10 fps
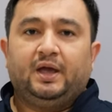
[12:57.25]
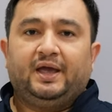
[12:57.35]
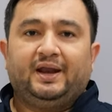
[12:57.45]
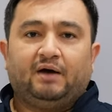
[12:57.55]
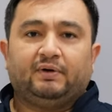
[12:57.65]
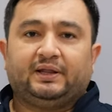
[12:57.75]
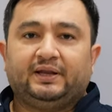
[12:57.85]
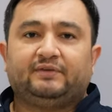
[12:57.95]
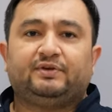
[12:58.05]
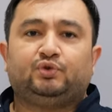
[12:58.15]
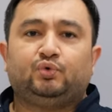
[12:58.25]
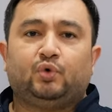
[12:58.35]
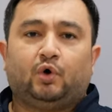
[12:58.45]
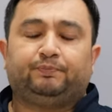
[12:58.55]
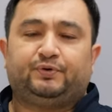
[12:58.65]
In our clinic, we do
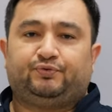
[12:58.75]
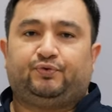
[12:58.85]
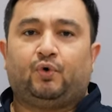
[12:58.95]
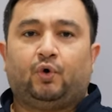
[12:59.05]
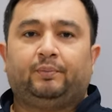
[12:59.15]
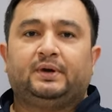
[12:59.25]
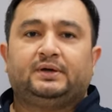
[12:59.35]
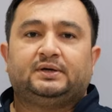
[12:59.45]
not perform